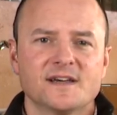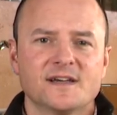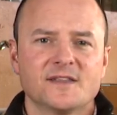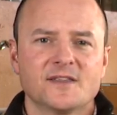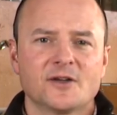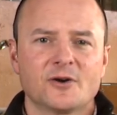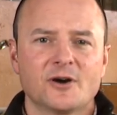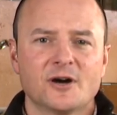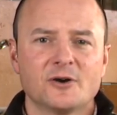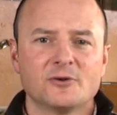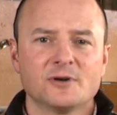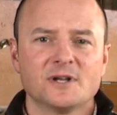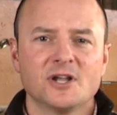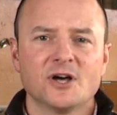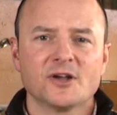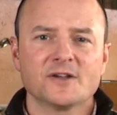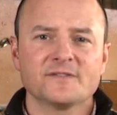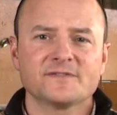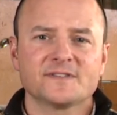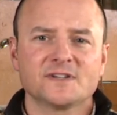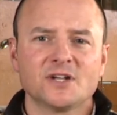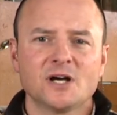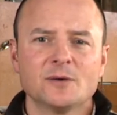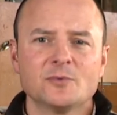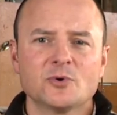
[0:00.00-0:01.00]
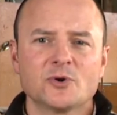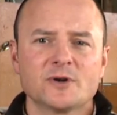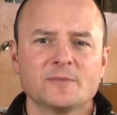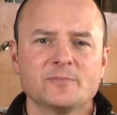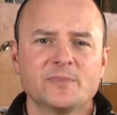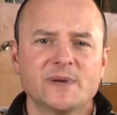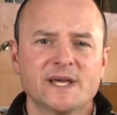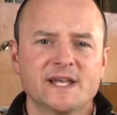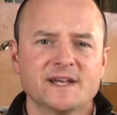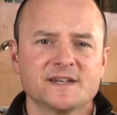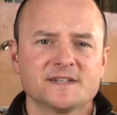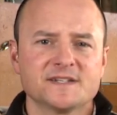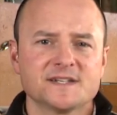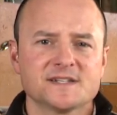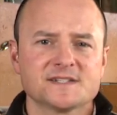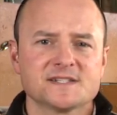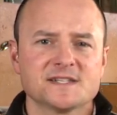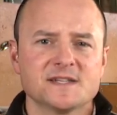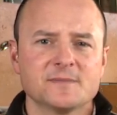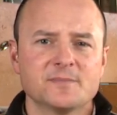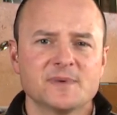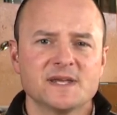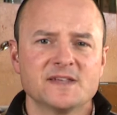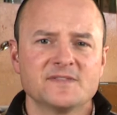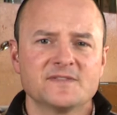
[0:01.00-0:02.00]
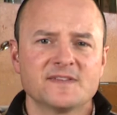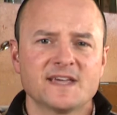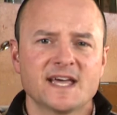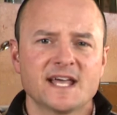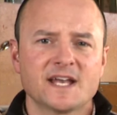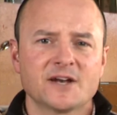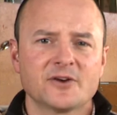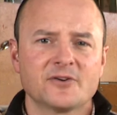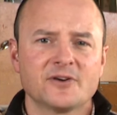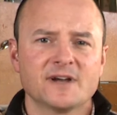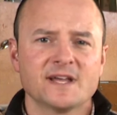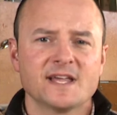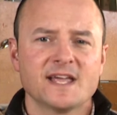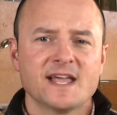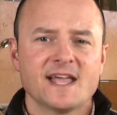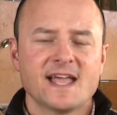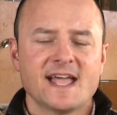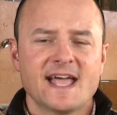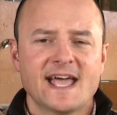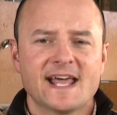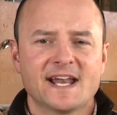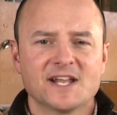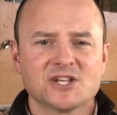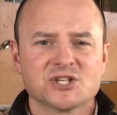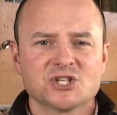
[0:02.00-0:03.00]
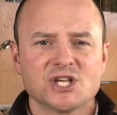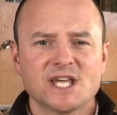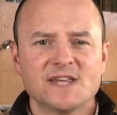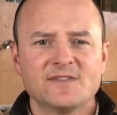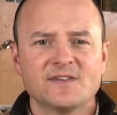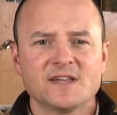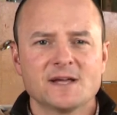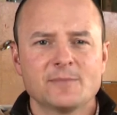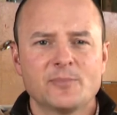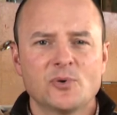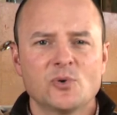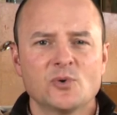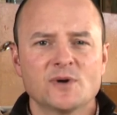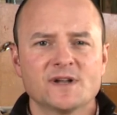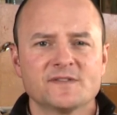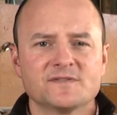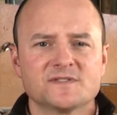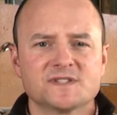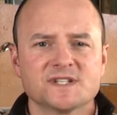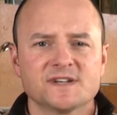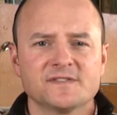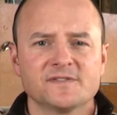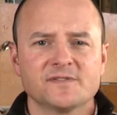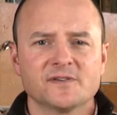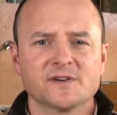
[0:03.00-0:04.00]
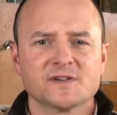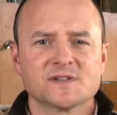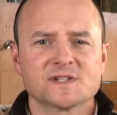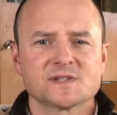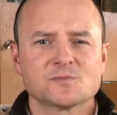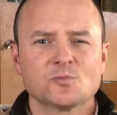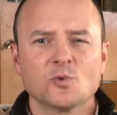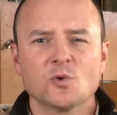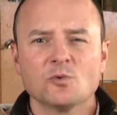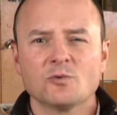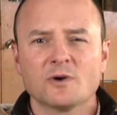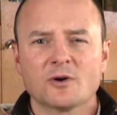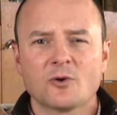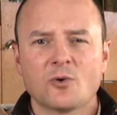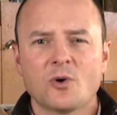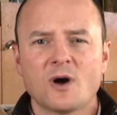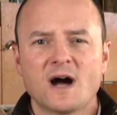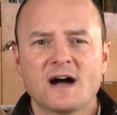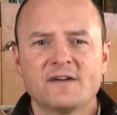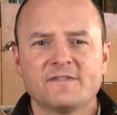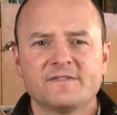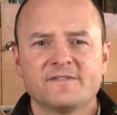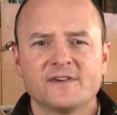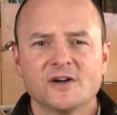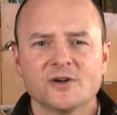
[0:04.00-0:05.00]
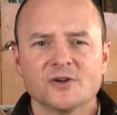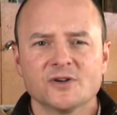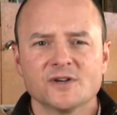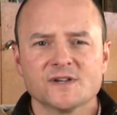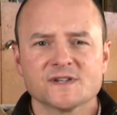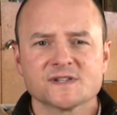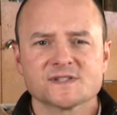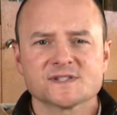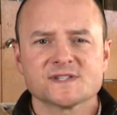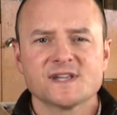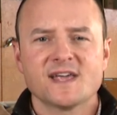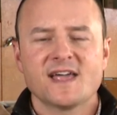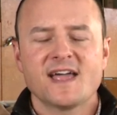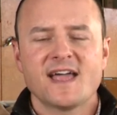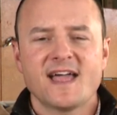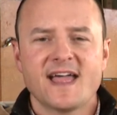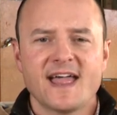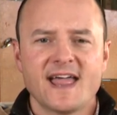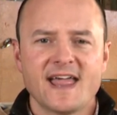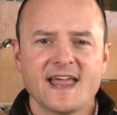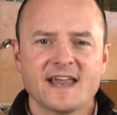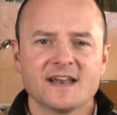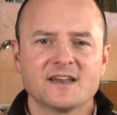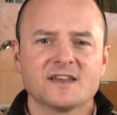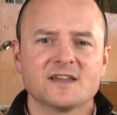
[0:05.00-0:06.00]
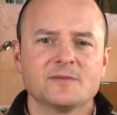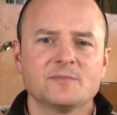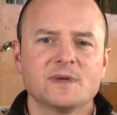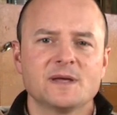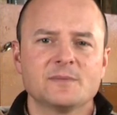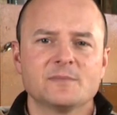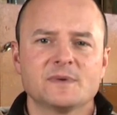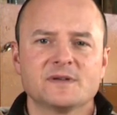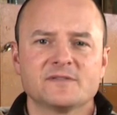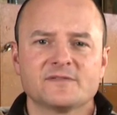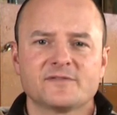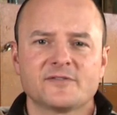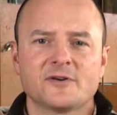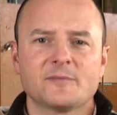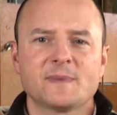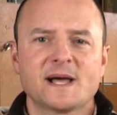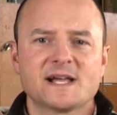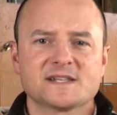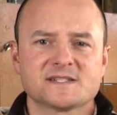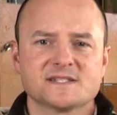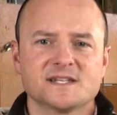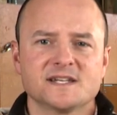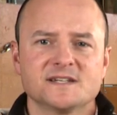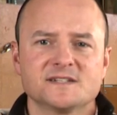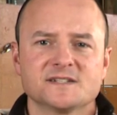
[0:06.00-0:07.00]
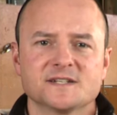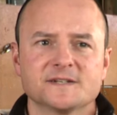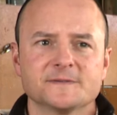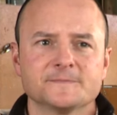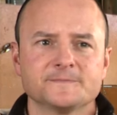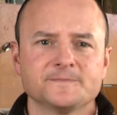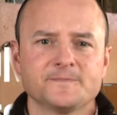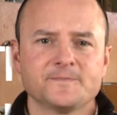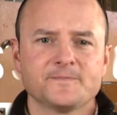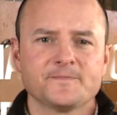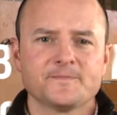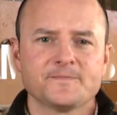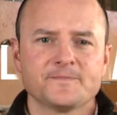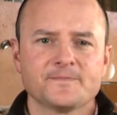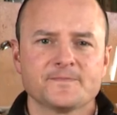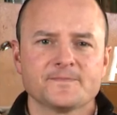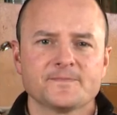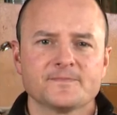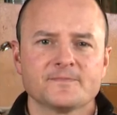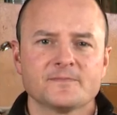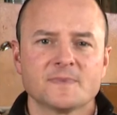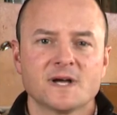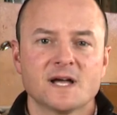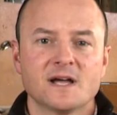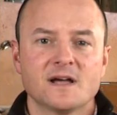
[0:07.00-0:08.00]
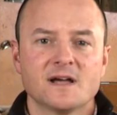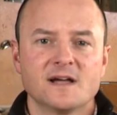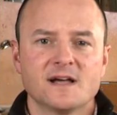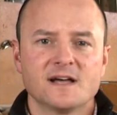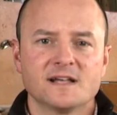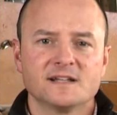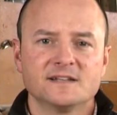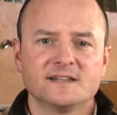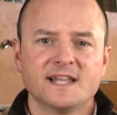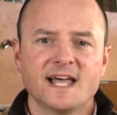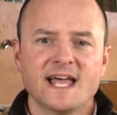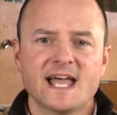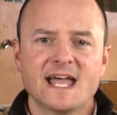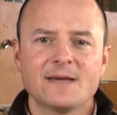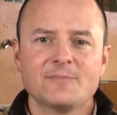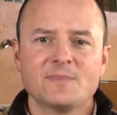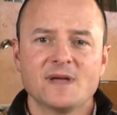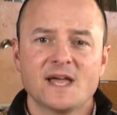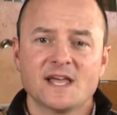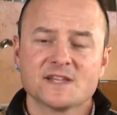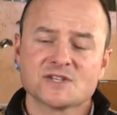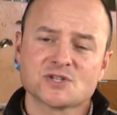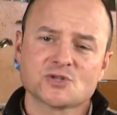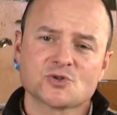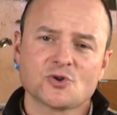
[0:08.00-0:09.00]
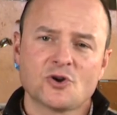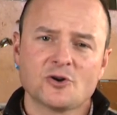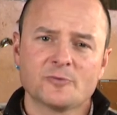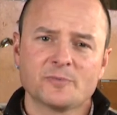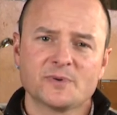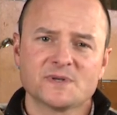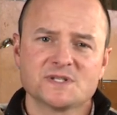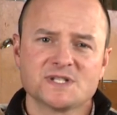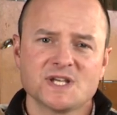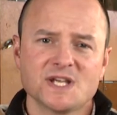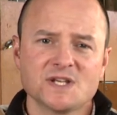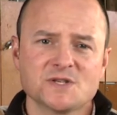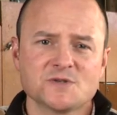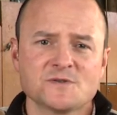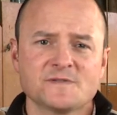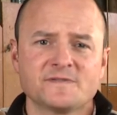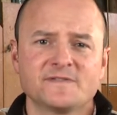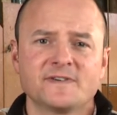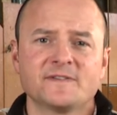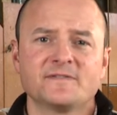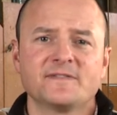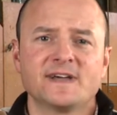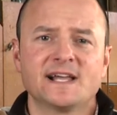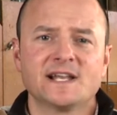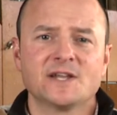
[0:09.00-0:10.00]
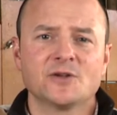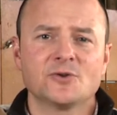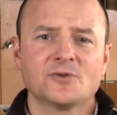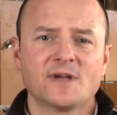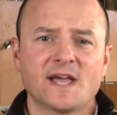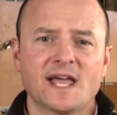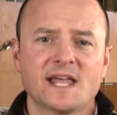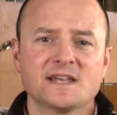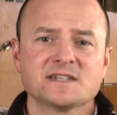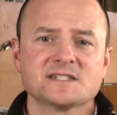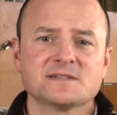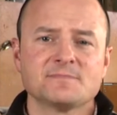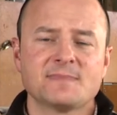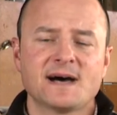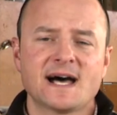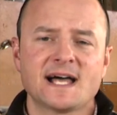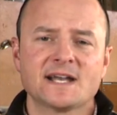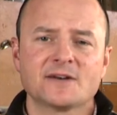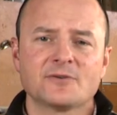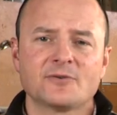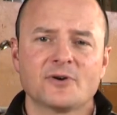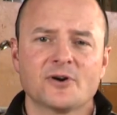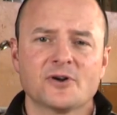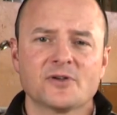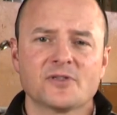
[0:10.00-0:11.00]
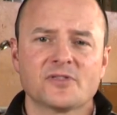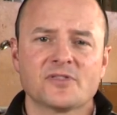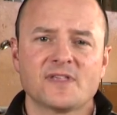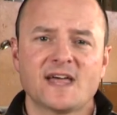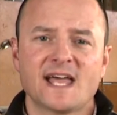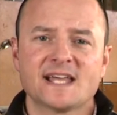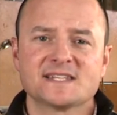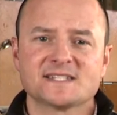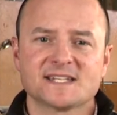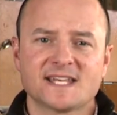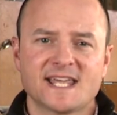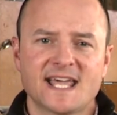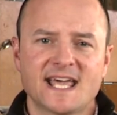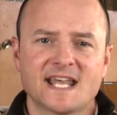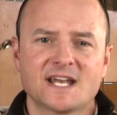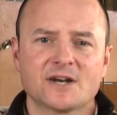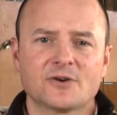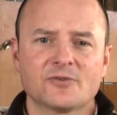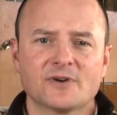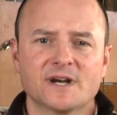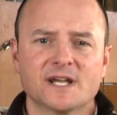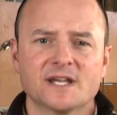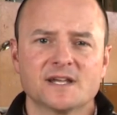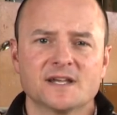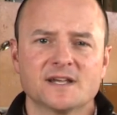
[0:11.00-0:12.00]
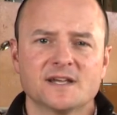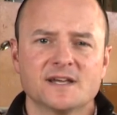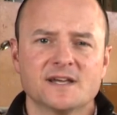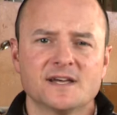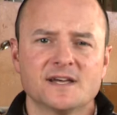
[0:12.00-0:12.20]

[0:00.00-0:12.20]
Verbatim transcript: There are a lot of global competitors in the beef category, and achieving a point of difference will require focus and commitment from our sector. Lamb has strong potential for value and demand growth as a category.